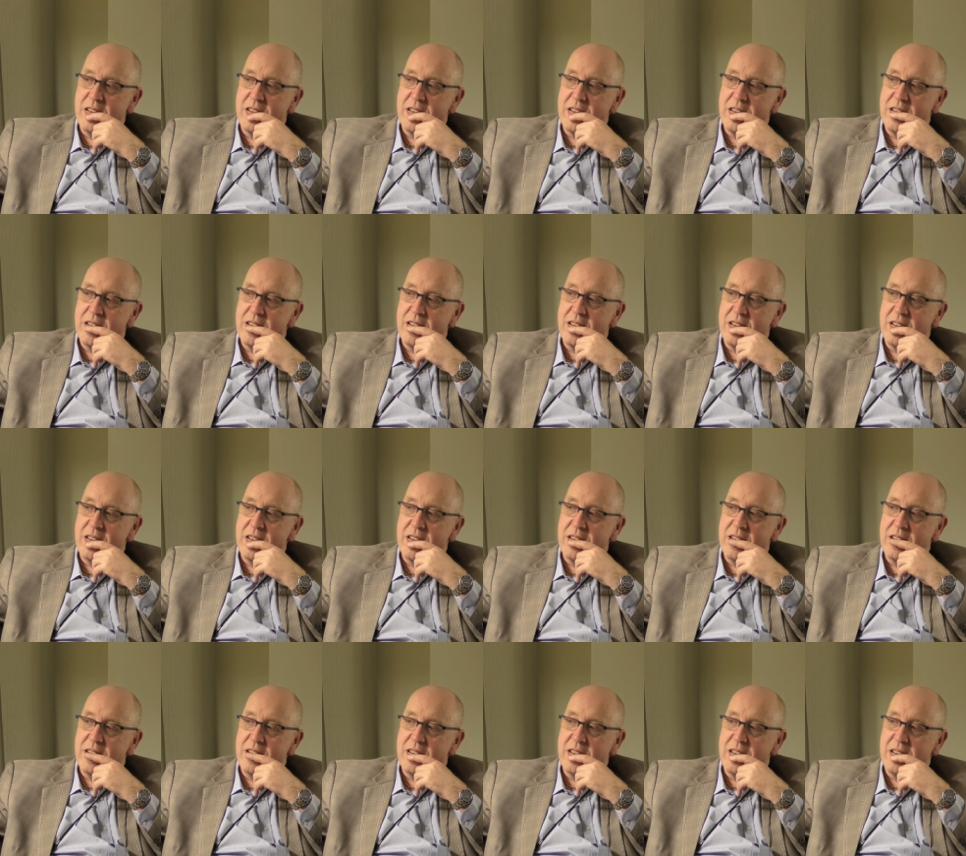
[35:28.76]
Okay.
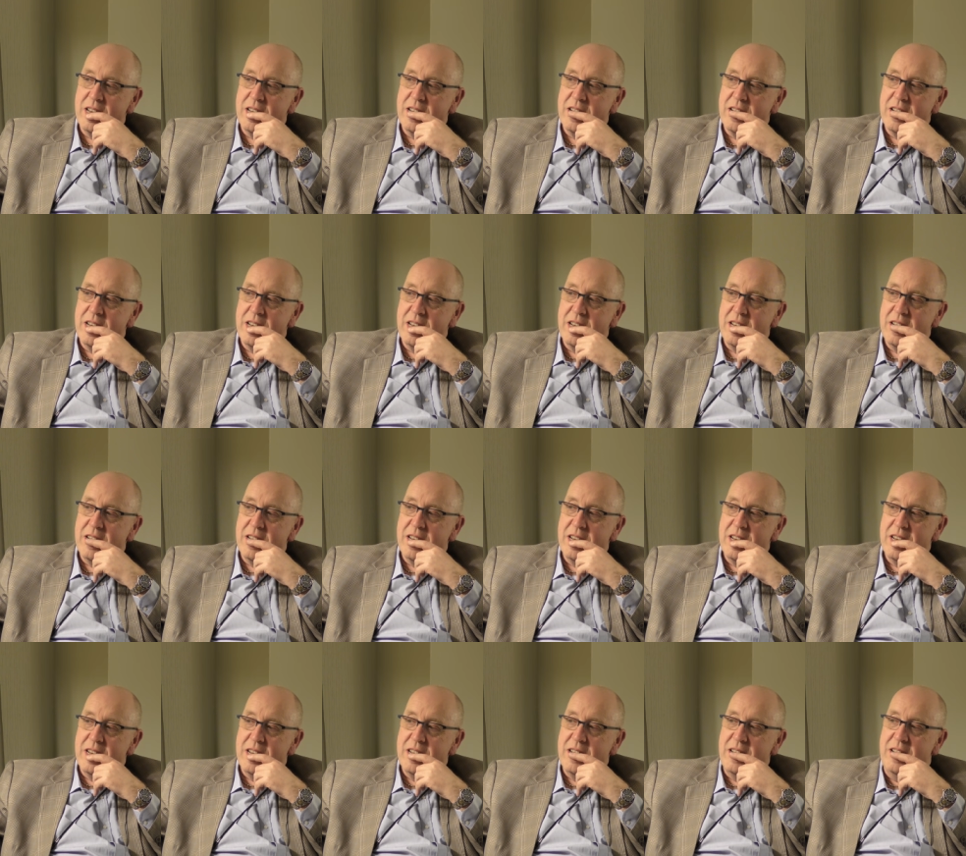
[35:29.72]
Um,
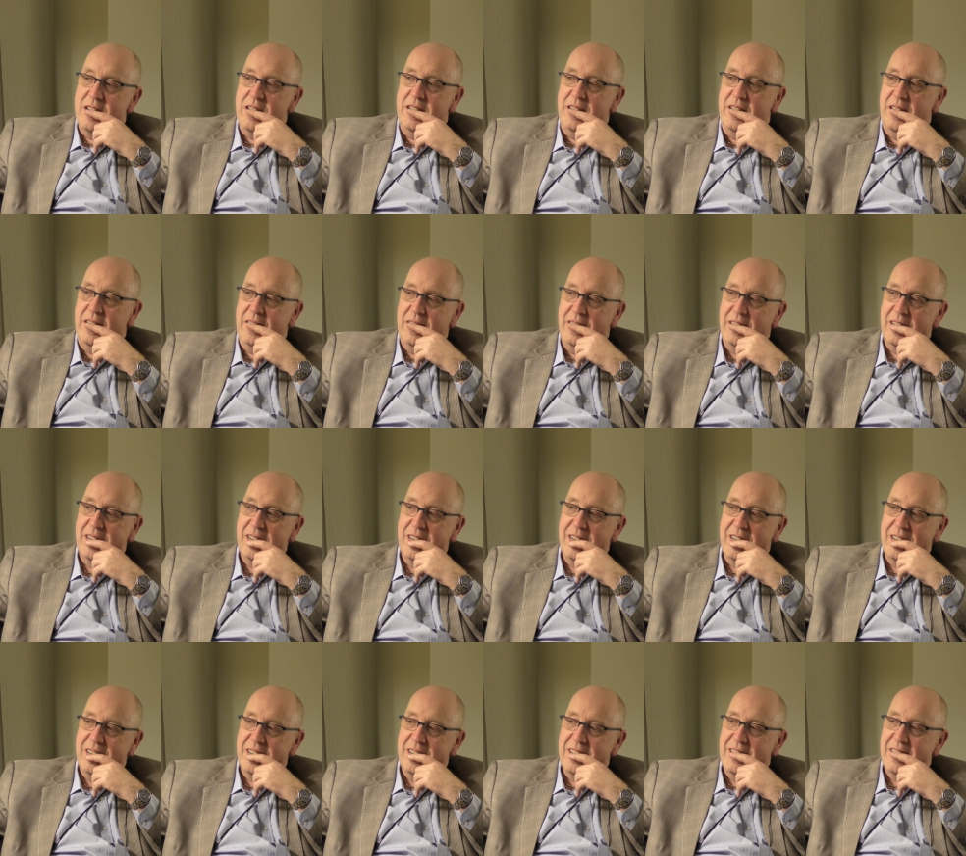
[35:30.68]
I mean, this
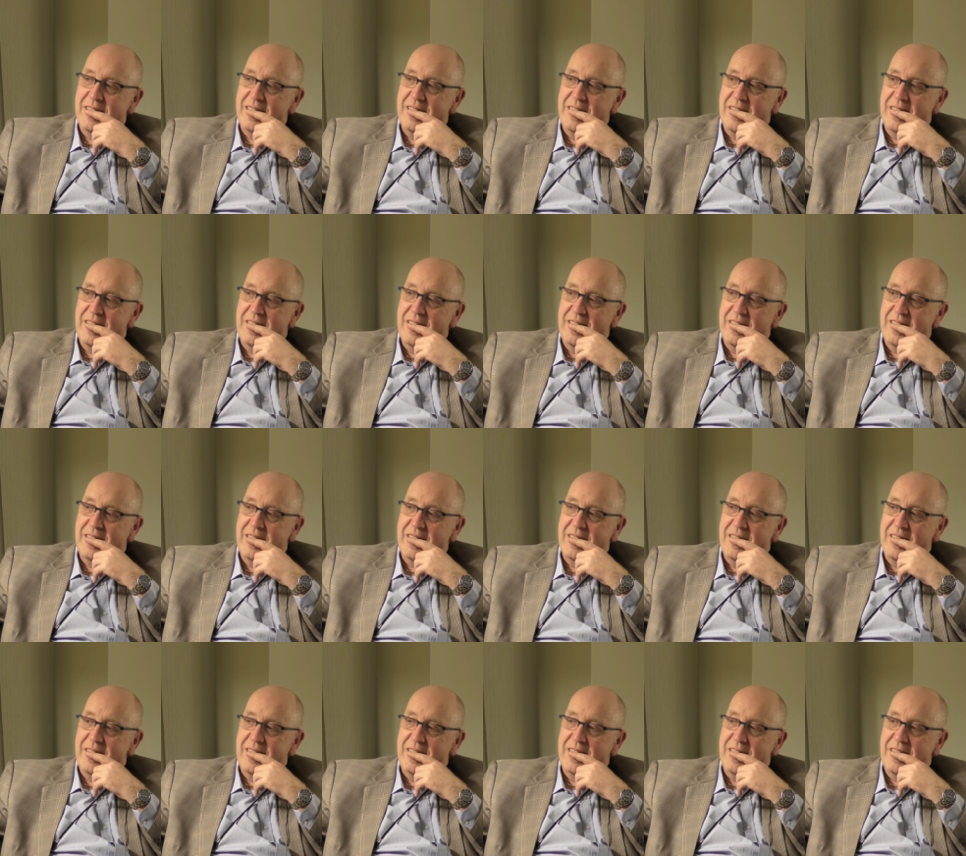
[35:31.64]
is